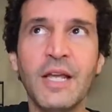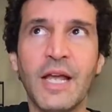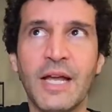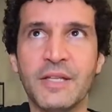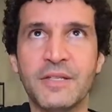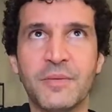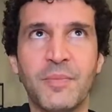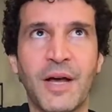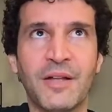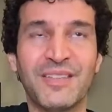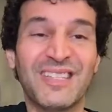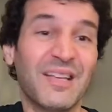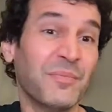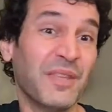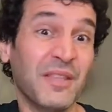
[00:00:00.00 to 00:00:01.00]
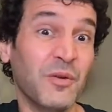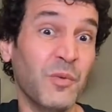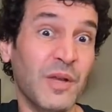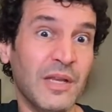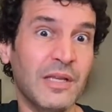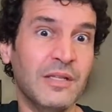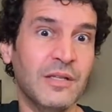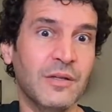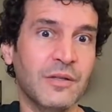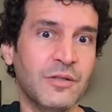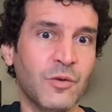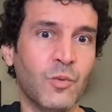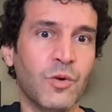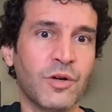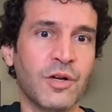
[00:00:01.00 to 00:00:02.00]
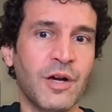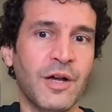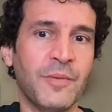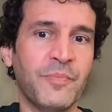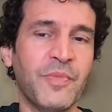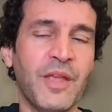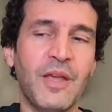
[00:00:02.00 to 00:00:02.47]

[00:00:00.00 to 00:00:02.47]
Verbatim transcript: it's about something that we need to work on.